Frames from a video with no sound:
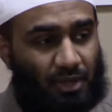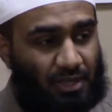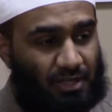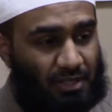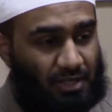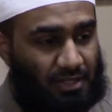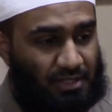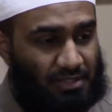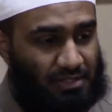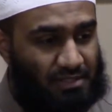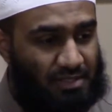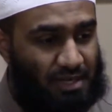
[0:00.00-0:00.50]

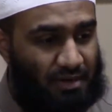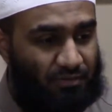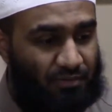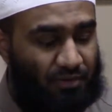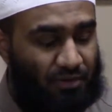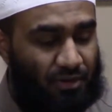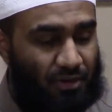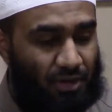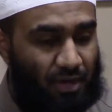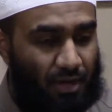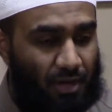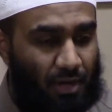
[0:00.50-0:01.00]
it's
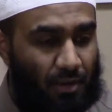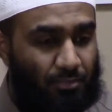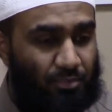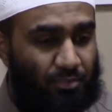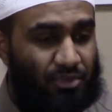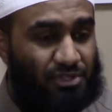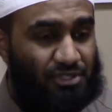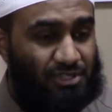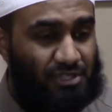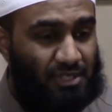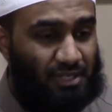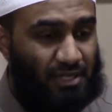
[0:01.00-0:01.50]
never
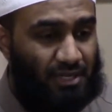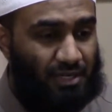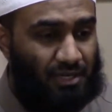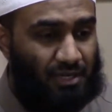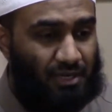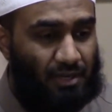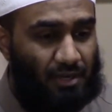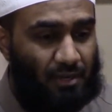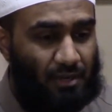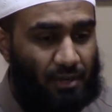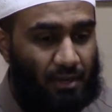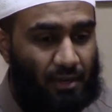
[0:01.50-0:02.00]

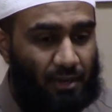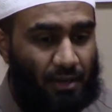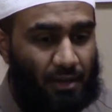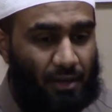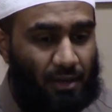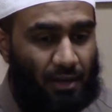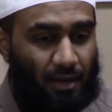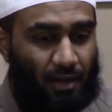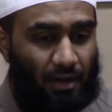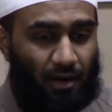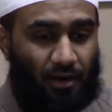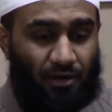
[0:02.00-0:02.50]
preceded.
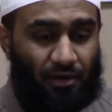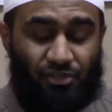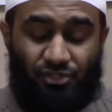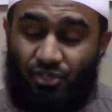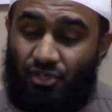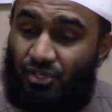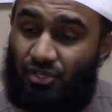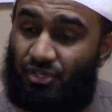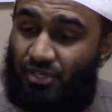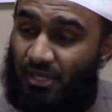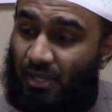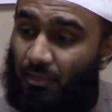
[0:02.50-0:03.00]

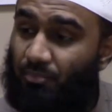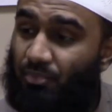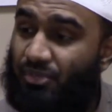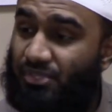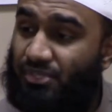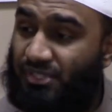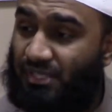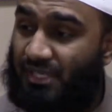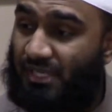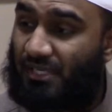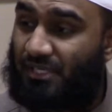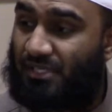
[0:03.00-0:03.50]
Certainty
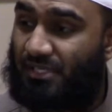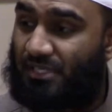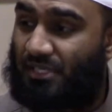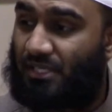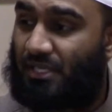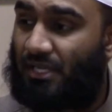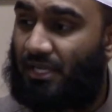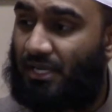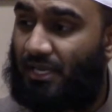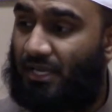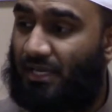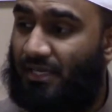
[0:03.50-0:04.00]
precedes
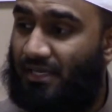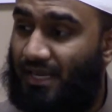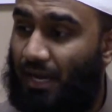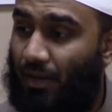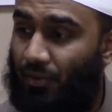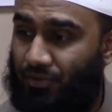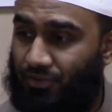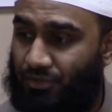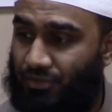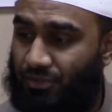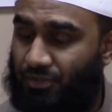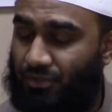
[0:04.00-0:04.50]

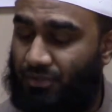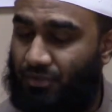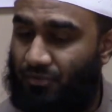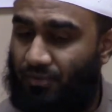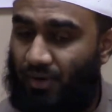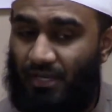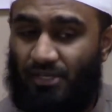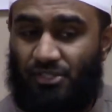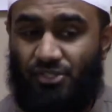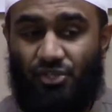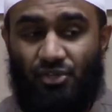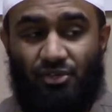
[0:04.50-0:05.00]
doubt,
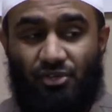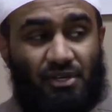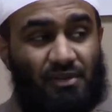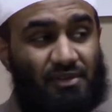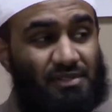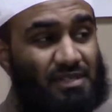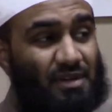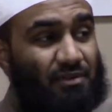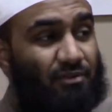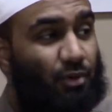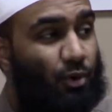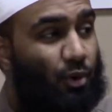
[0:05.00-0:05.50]
right? Certainty
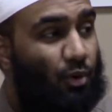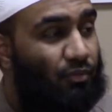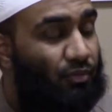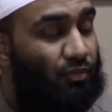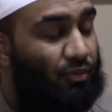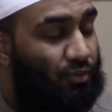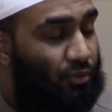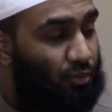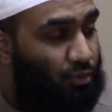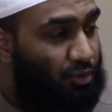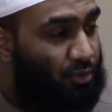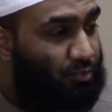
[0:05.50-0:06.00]
is never
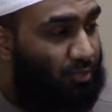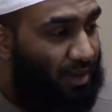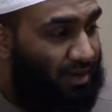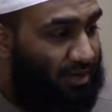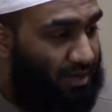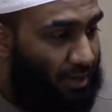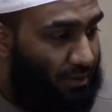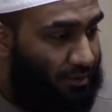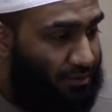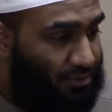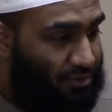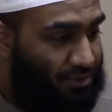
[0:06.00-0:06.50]
overruled by
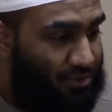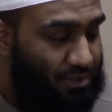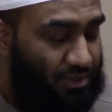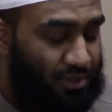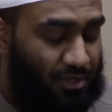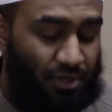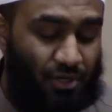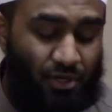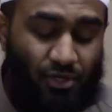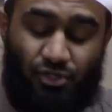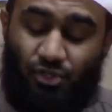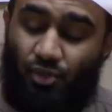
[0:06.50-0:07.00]
doubt.
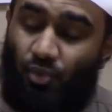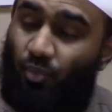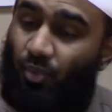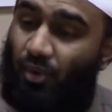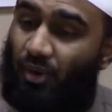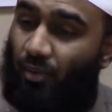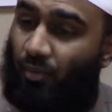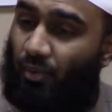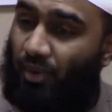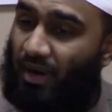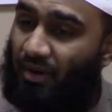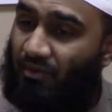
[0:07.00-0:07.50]
So
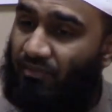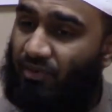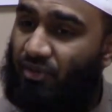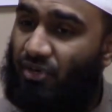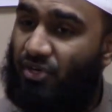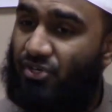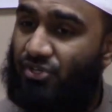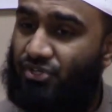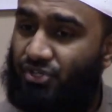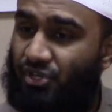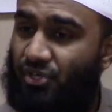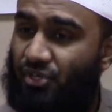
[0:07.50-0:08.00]
whatever
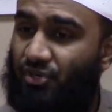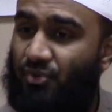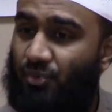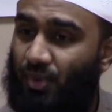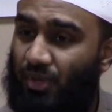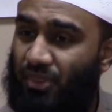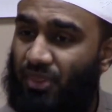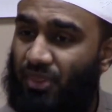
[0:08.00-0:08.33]
you're certain